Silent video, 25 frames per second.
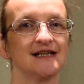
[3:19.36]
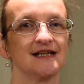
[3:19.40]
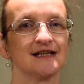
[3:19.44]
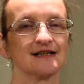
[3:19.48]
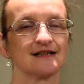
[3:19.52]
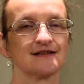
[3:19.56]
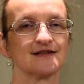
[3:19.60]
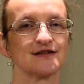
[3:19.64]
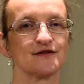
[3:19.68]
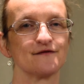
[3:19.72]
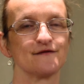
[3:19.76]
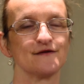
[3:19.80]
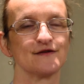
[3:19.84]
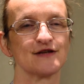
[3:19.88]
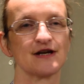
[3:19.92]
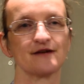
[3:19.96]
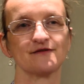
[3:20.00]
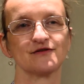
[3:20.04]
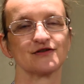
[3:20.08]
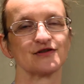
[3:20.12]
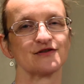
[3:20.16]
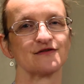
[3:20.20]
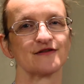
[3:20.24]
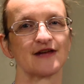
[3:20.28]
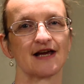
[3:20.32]
Because if you
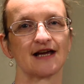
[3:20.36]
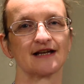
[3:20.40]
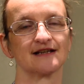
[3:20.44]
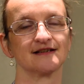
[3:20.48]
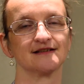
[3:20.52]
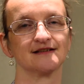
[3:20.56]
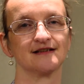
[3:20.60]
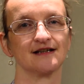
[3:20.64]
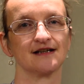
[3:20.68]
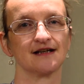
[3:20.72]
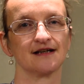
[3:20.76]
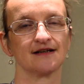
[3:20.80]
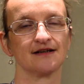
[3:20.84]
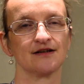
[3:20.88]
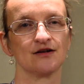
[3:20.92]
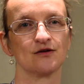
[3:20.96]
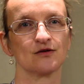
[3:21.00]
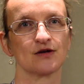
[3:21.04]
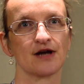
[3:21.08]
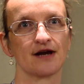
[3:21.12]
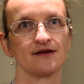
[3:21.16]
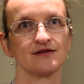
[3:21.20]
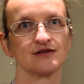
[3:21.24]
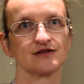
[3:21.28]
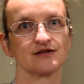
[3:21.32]
don't do that, you're
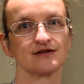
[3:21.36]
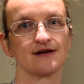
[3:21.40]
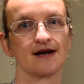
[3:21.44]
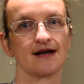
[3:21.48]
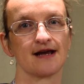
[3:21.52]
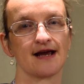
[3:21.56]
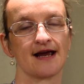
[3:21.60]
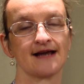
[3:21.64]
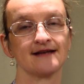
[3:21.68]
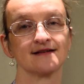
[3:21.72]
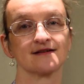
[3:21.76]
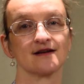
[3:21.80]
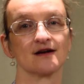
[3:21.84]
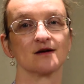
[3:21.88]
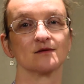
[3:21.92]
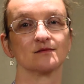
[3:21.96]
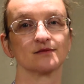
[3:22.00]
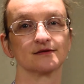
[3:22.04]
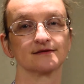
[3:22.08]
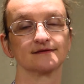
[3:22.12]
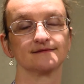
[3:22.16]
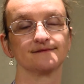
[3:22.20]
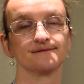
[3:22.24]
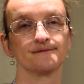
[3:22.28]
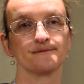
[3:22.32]
going to end up
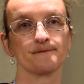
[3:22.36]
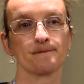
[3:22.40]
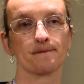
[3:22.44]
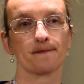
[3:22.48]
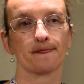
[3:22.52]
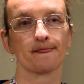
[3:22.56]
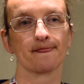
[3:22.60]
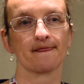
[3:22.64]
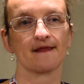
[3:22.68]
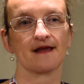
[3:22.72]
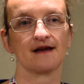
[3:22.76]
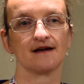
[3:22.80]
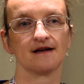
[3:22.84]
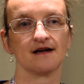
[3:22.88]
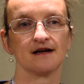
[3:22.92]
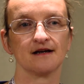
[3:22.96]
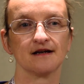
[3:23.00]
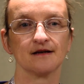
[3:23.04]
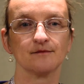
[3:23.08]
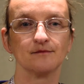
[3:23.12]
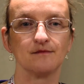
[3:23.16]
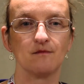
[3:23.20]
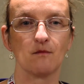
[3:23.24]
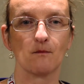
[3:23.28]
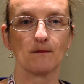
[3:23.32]

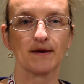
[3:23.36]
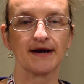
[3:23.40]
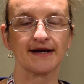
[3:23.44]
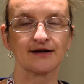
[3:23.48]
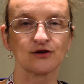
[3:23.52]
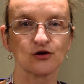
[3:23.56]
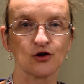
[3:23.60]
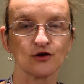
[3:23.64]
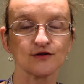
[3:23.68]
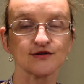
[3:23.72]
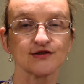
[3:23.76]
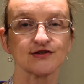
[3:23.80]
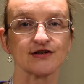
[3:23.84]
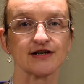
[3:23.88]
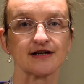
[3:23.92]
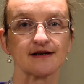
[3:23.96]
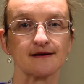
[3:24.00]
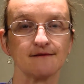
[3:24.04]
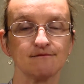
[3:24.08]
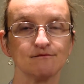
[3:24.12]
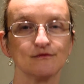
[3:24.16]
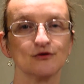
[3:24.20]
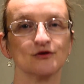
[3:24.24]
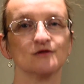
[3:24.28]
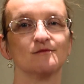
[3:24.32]
it costing
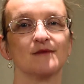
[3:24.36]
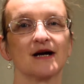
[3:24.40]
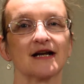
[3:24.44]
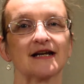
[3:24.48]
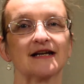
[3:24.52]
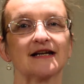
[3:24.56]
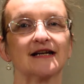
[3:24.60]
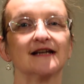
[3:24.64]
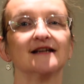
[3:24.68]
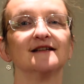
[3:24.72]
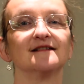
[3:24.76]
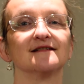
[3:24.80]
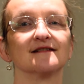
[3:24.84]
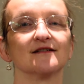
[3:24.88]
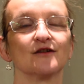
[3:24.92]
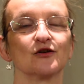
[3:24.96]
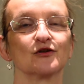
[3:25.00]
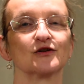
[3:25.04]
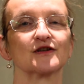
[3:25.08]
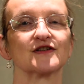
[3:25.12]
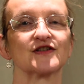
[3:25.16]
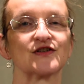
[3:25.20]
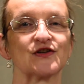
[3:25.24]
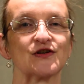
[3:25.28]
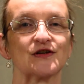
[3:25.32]
more money
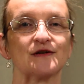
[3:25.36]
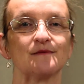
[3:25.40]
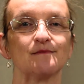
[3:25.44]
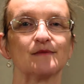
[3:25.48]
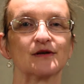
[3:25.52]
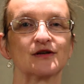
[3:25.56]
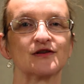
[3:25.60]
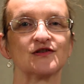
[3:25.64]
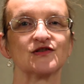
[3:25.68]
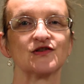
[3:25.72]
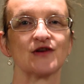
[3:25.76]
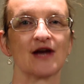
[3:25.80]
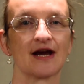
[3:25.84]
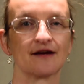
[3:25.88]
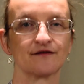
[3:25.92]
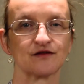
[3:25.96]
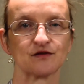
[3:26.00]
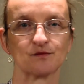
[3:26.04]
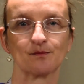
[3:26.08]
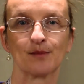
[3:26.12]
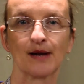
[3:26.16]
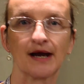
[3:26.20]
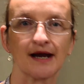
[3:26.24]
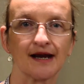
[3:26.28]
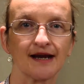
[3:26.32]
longer term, because you have
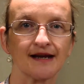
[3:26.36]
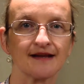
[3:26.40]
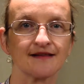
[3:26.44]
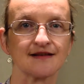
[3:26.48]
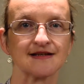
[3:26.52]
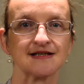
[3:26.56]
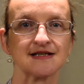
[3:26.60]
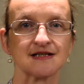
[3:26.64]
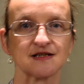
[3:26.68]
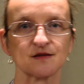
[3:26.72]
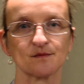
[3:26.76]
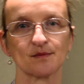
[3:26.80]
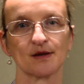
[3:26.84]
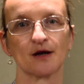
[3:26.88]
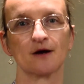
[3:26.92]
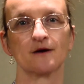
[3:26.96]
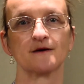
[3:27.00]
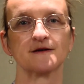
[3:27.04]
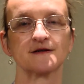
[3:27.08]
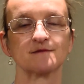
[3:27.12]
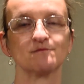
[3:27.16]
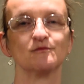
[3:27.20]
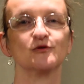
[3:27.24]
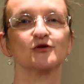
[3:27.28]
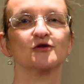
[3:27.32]
to pay these
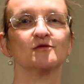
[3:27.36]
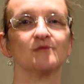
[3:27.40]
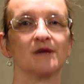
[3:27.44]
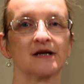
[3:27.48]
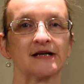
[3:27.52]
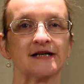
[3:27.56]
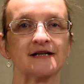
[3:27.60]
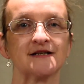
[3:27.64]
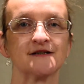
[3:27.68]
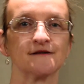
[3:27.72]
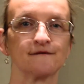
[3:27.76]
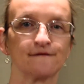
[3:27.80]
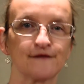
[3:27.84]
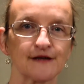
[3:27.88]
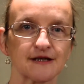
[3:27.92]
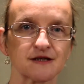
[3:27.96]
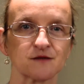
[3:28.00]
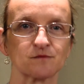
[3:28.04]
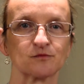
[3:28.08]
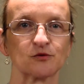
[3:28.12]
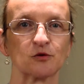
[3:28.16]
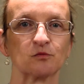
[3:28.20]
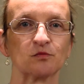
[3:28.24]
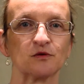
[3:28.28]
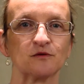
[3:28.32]
suppliers more money to fix
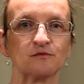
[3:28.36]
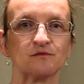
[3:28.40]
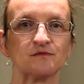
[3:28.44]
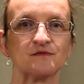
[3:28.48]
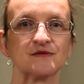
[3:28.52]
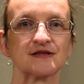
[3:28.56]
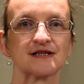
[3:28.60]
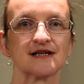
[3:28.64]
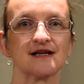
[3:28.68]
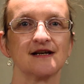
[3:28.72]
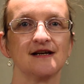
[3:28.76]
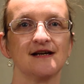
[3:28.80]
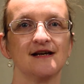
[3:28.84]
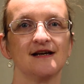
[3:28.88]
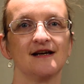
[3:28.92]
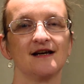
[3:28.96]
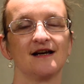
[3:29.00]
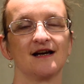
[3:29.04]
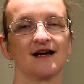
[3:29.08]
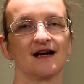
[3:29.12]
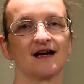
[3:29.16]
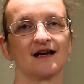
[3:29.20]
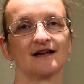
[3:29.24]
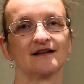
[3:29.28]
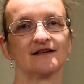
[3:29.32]
problems.
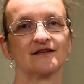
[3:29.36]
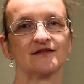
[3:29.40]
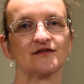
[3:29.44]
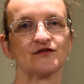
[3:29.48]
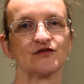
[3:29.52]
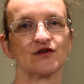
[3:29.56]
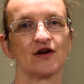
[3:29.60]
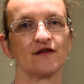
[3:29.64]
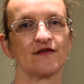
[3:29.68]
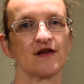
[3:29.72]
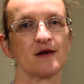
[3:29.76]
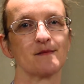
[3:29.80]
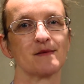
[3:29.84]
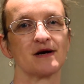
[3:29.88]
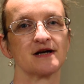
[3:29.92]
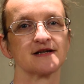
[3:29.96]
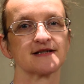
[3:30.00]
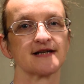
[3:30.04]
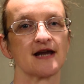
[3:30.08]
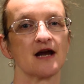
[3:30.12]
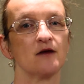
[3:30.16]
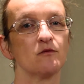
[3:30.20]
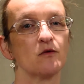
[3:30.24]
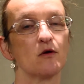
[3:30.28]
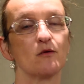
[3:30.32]
And they might
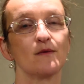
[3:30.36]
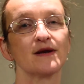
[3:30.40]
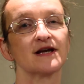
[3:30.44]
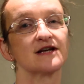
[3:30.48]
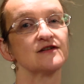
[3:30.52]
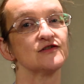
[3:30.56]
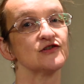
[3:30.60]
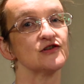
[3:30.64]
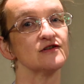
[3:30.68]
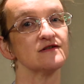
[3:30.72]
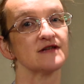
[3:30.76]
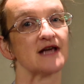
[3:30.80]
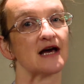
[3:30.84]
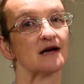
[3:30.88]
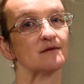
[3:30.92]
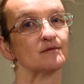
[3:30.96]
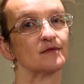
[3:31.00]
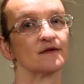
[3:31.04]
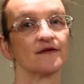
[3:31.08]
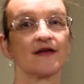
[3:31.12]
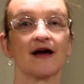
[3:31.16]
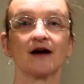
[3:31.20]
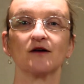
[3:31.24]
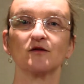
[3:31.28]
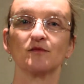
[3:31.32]
say, oh, well, we can do that,
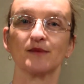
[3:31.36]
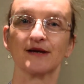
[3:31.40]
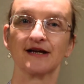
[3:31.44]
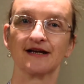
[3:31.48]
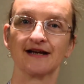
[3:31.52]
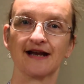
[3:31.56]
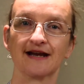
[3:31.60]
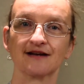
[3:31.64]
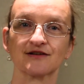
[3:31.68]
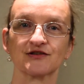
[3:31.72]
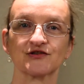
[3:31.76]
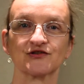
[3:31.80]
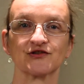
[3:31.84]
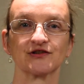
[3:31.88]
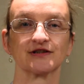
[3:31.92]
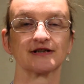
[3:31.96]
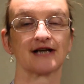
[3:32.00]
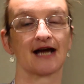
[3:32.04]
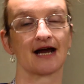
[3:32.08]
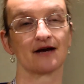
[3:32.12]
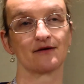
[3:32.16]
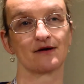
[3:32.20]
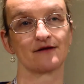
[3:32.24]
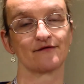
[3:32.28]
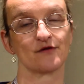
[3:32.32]
but that will be an extra
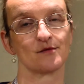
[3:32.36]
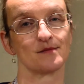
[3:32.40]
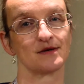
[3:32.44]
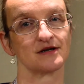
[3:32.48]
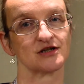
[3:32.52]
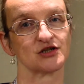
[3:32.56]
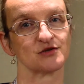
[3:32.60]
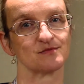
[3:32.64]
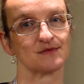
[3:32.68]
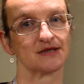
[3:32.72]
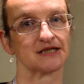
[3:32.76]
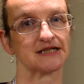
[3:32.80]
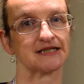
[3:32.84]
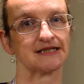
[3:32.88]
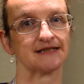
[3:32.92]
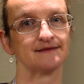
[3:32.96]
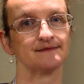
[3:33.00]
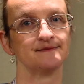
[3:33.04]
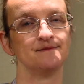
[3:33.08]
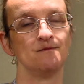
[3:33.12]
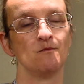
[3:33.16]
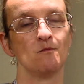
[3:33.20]
however much money.